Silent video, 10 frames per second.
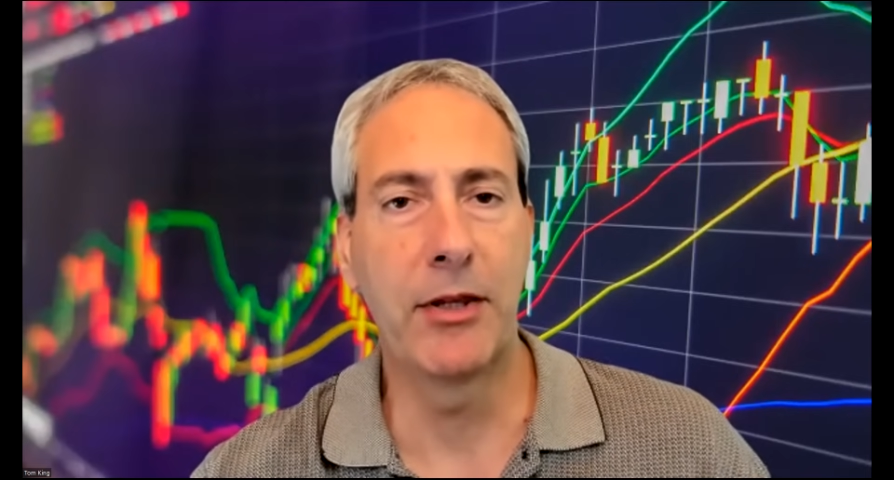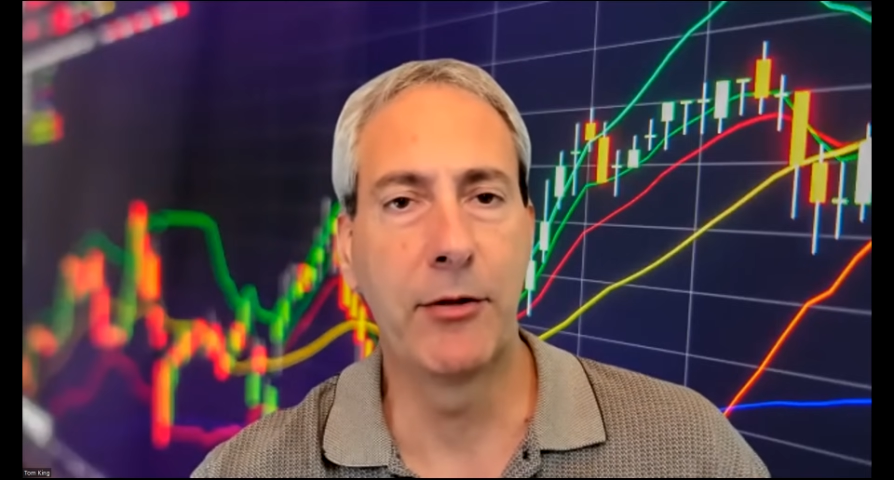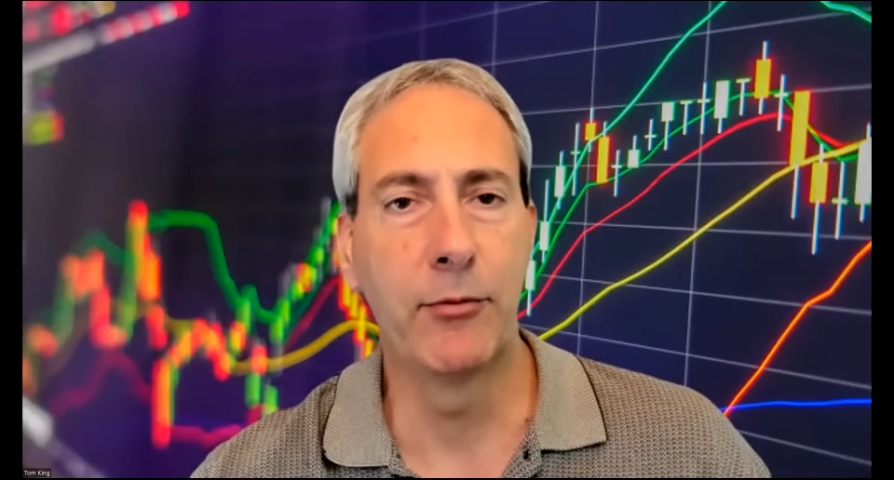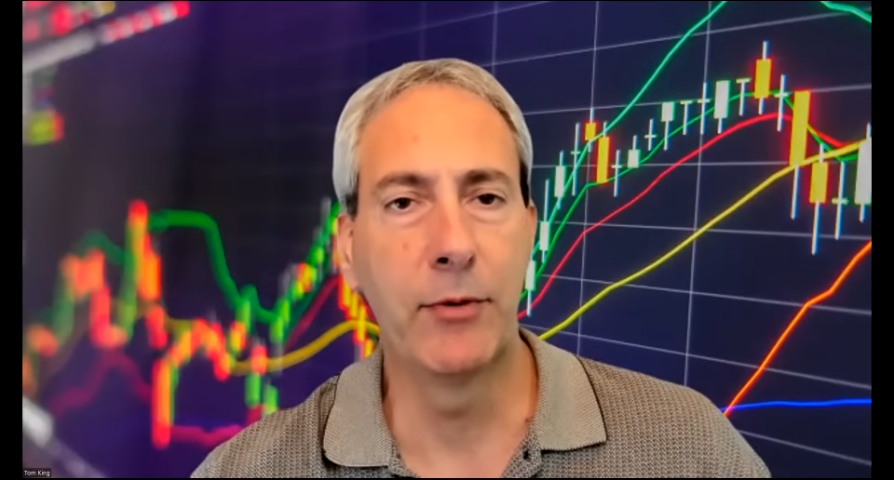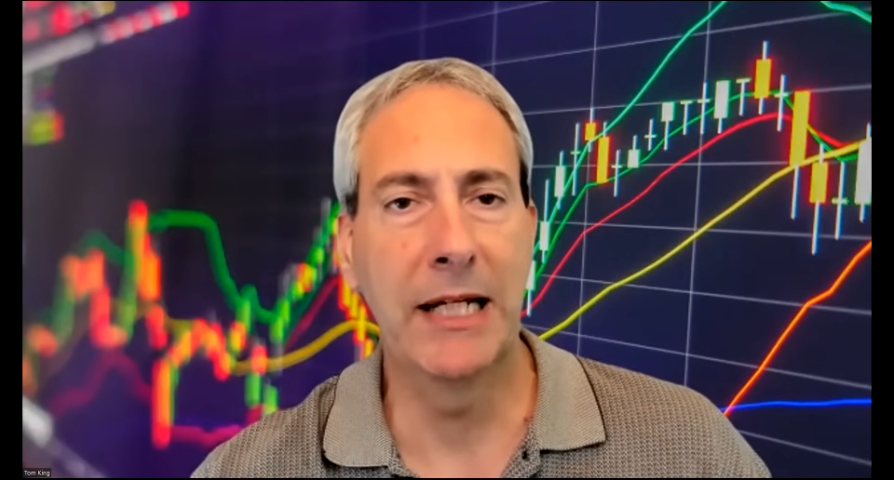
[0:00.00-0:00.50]

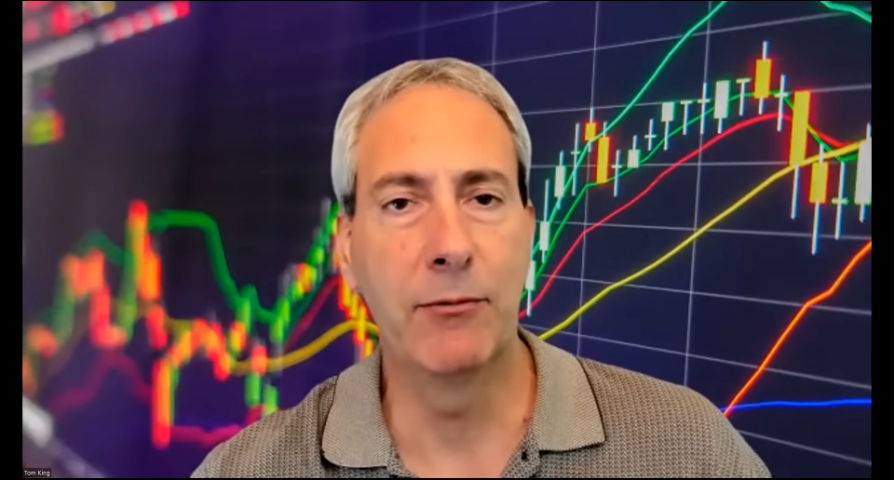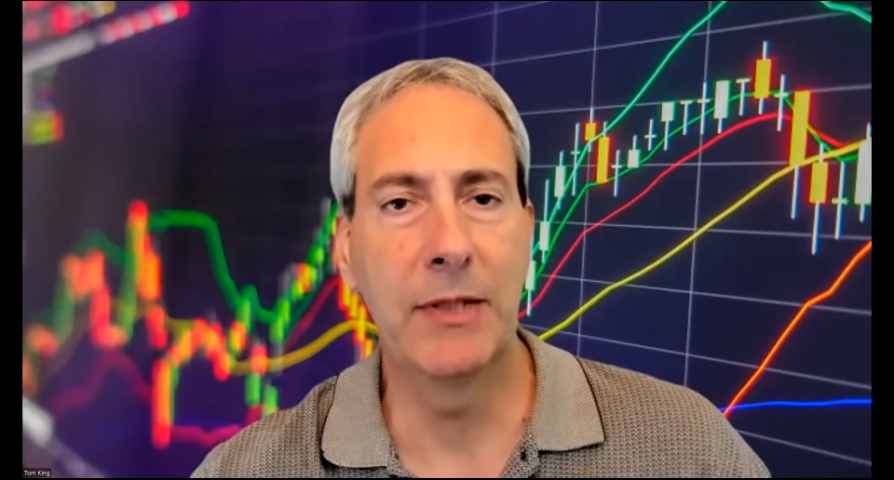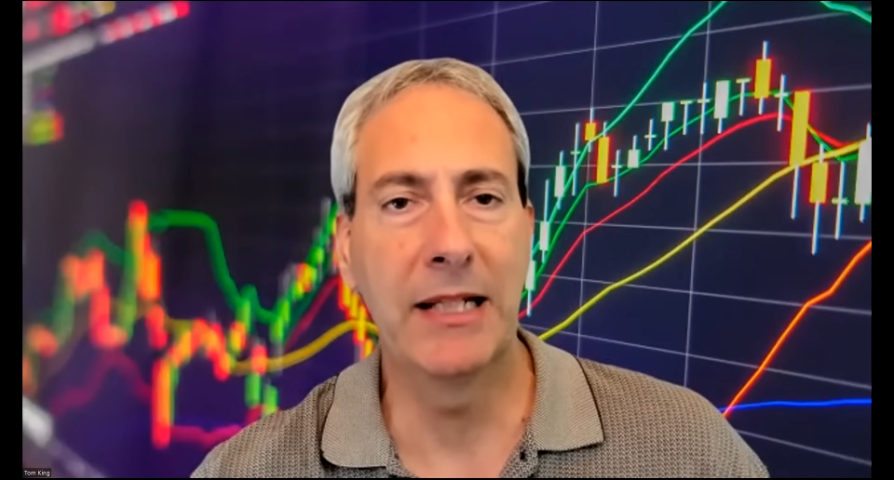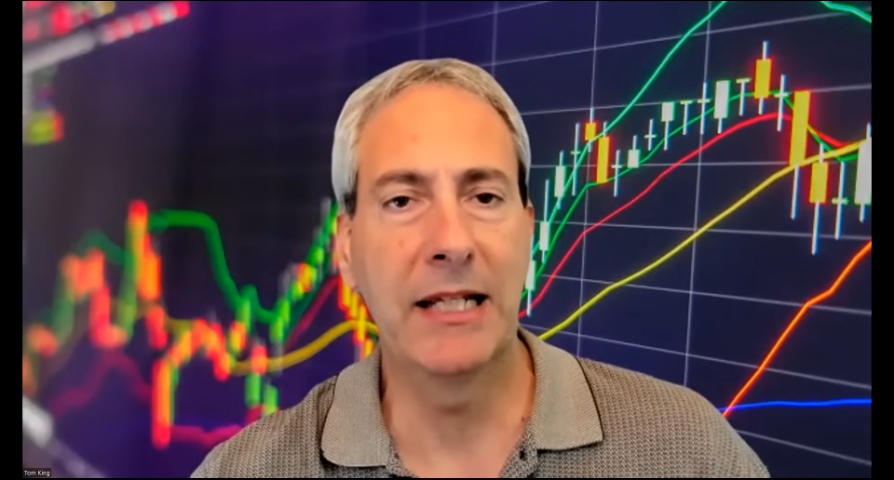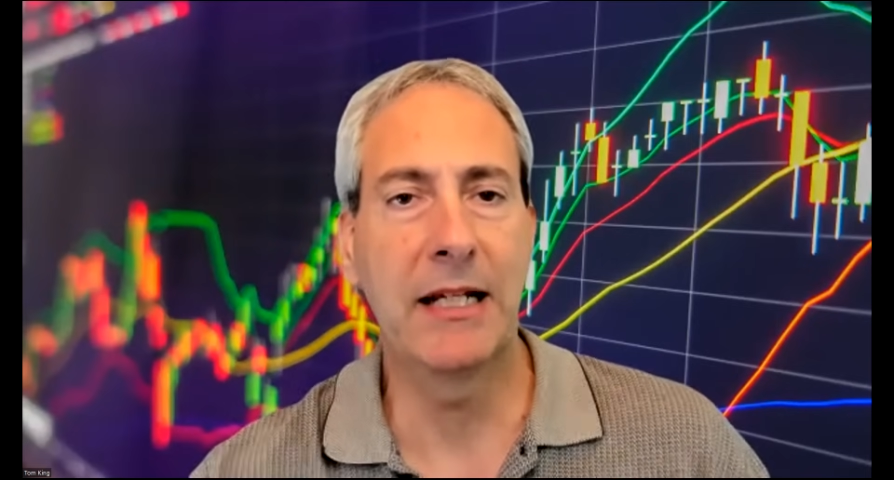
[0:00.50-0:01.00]
3
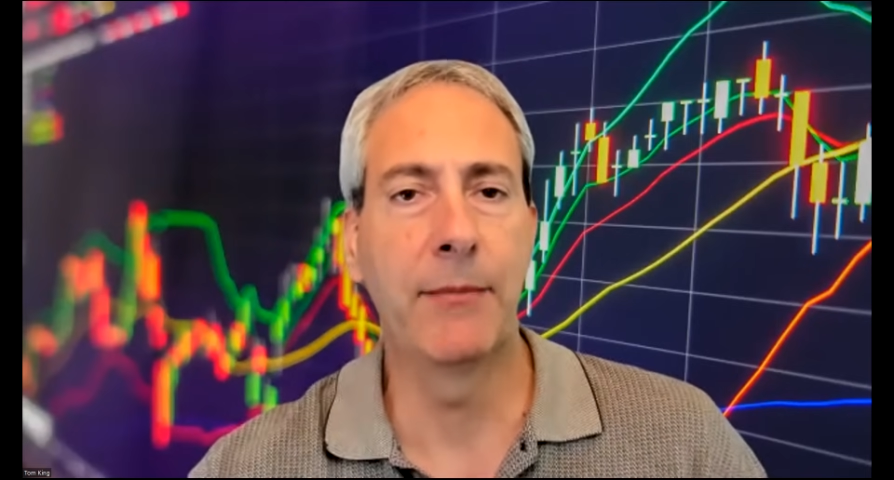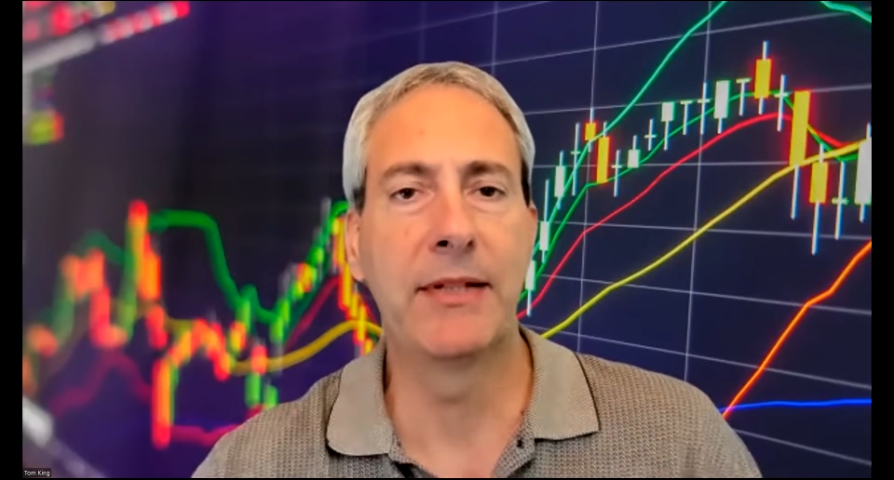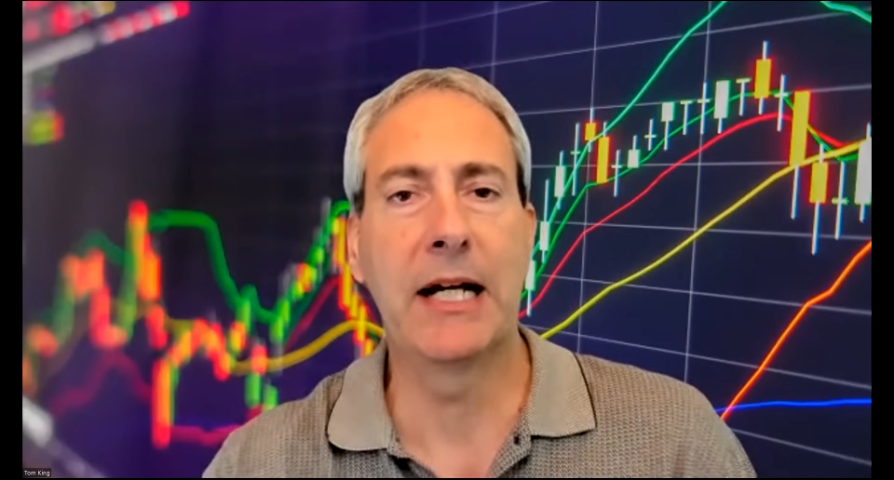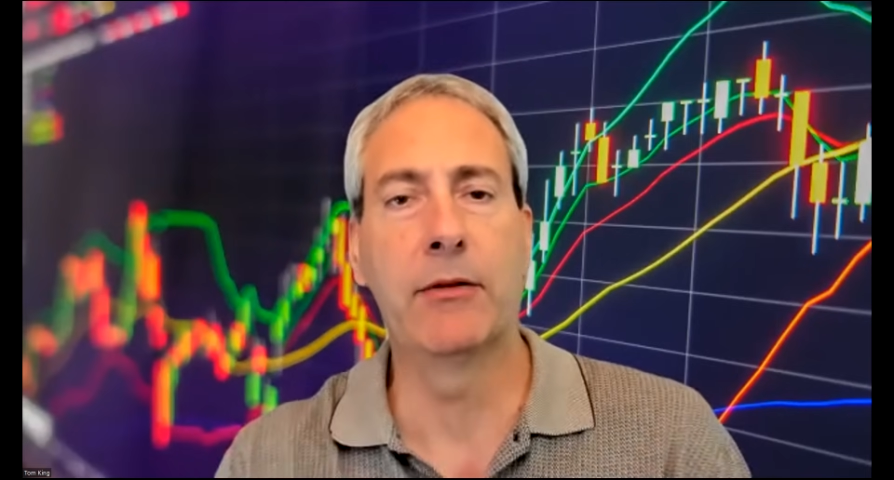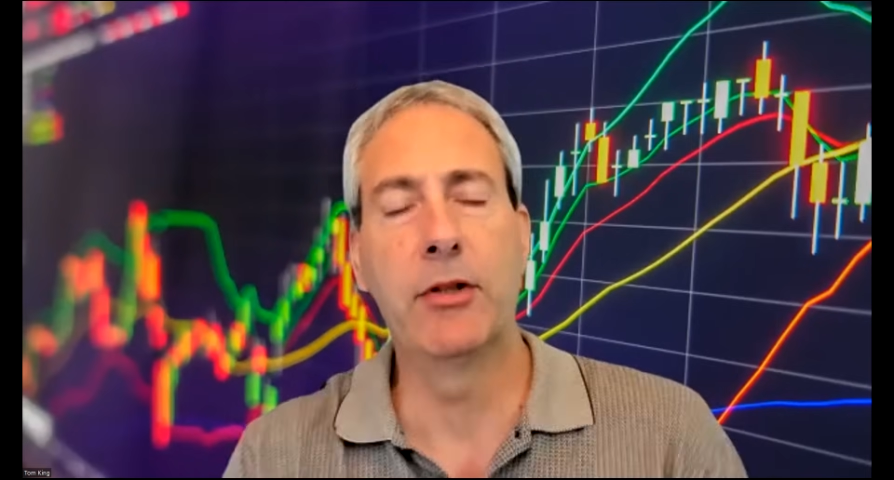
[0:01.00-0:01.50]
really comes
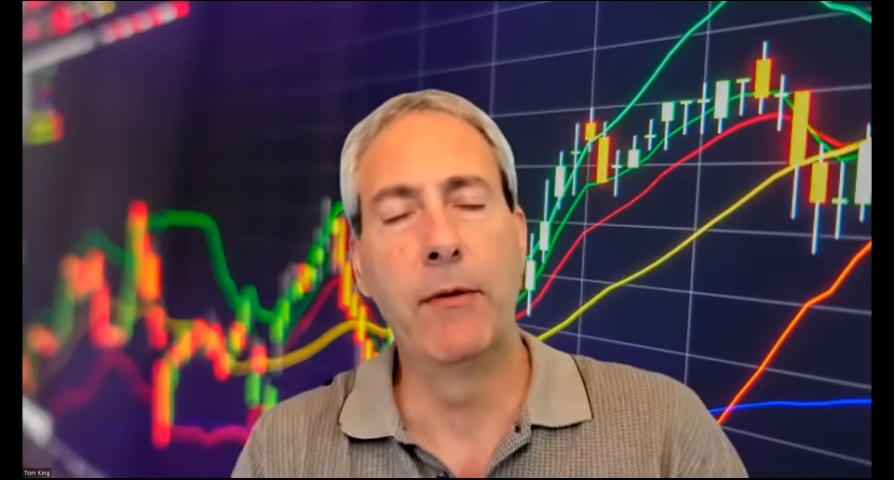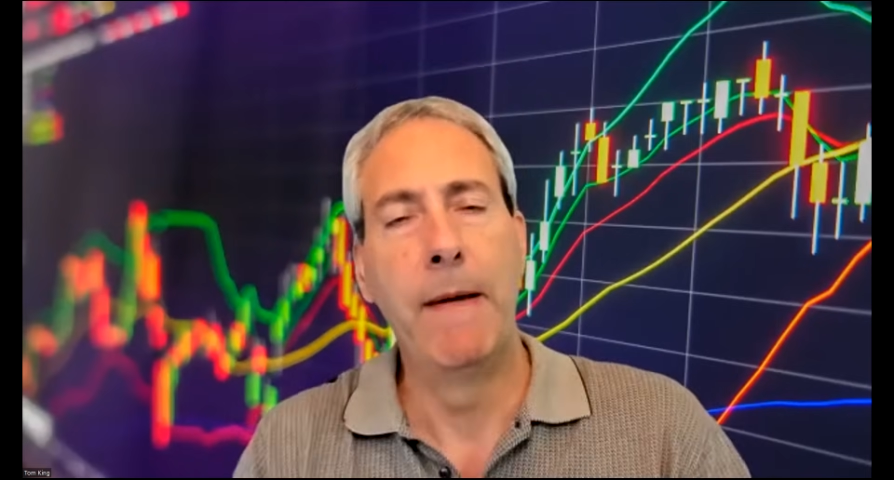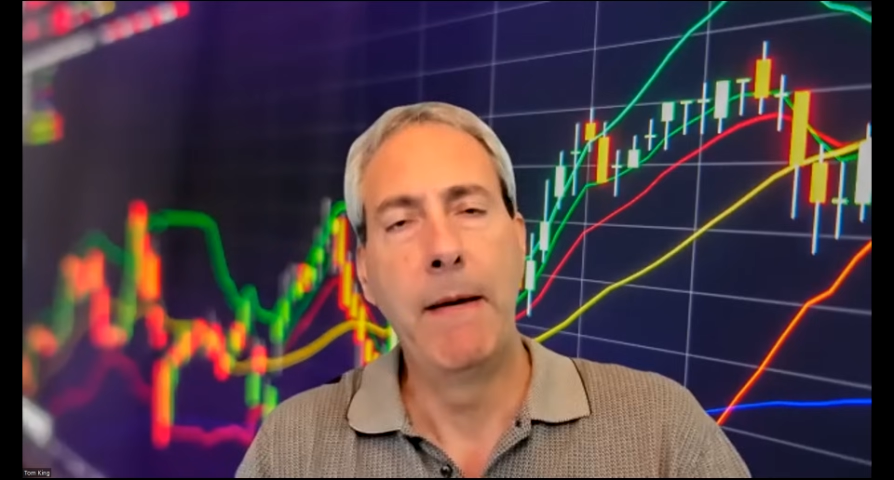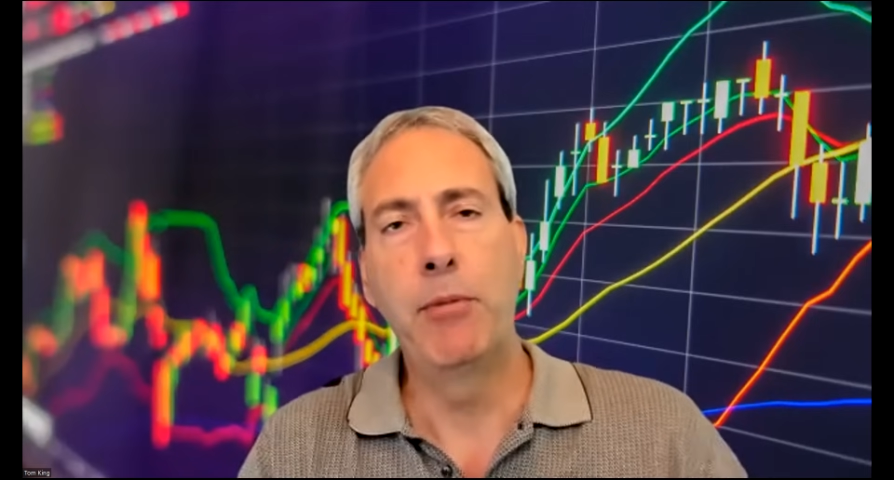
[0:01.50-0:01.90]
down to